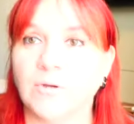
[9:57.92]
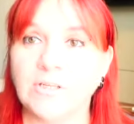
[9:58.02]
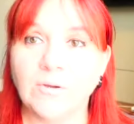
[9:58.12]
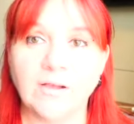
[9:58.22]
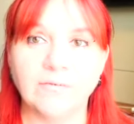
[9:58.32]
when
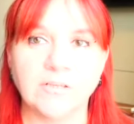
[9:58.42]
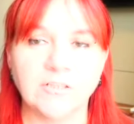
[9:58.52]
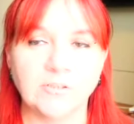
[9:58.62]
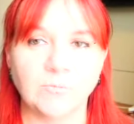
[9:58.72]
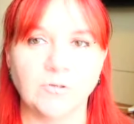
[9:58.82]
you have
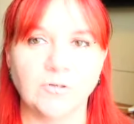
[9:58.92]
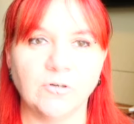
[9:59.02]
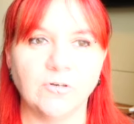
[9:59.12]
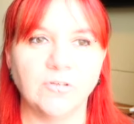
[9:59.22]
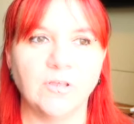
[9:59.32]

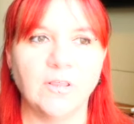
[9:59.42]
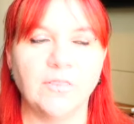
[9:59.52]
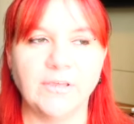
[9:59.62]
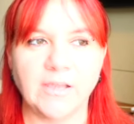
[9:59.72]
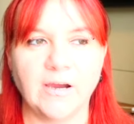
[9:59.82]
explored
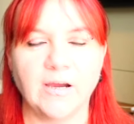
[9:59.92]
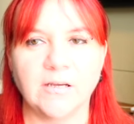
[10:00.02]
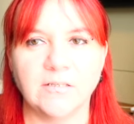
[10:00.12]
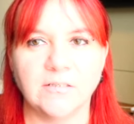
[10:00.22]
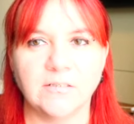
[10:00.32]
the
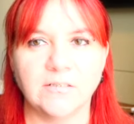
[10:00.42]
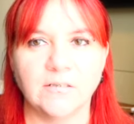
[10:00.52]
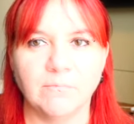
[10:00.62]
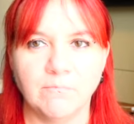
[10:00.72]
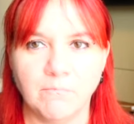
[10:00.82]
characters'
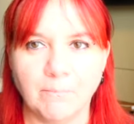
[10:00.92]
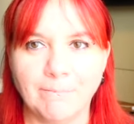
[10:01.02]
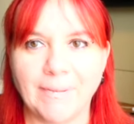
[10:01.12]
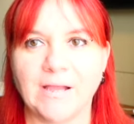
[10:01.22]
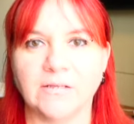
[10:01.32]

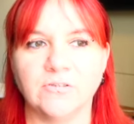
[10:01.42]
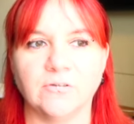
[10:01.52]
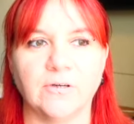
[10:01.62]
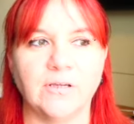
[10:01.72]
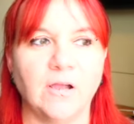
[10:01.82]

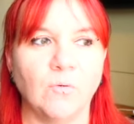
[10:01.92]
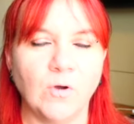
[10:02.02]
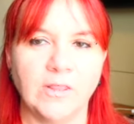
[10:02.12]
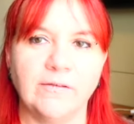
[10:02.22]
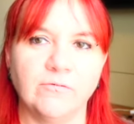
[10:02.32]
backstory and
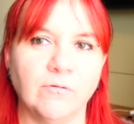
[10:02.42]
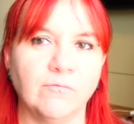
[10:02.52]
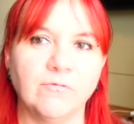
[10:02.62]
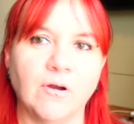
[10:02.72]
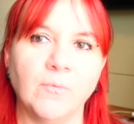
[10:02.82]
where they've come
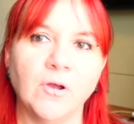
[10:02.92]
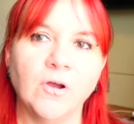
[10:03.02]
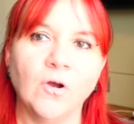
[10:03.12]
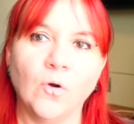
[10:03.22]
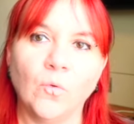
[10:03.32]
from,
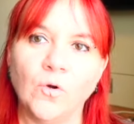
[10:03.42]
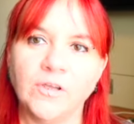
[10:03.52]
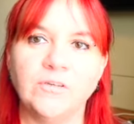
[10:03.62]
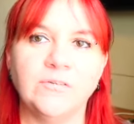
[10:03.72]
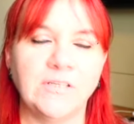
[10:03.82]
what
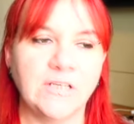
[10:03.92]
you need